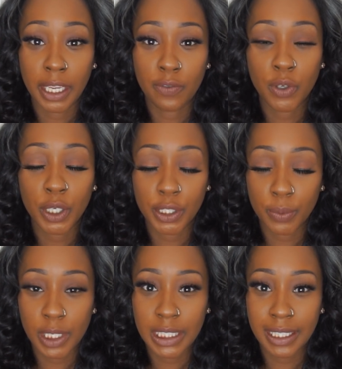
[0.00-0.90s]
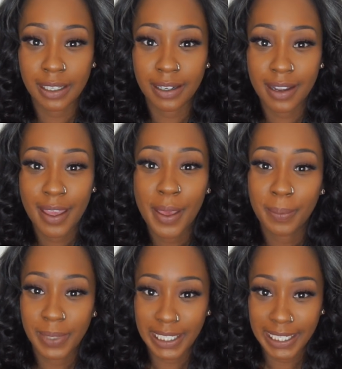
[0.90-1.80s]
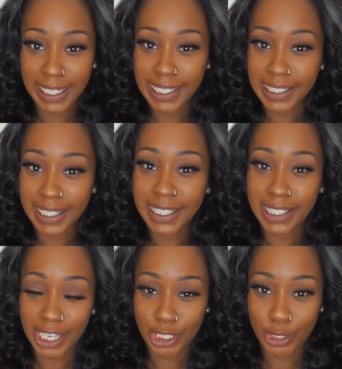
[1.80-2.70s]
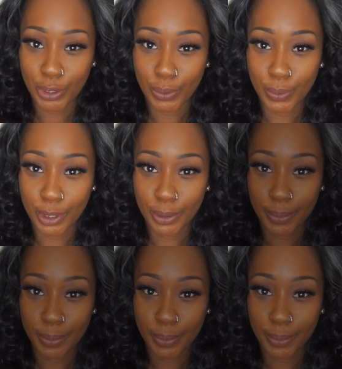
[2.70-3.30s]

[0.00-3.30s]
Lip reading: If you're interested, please stay tuned.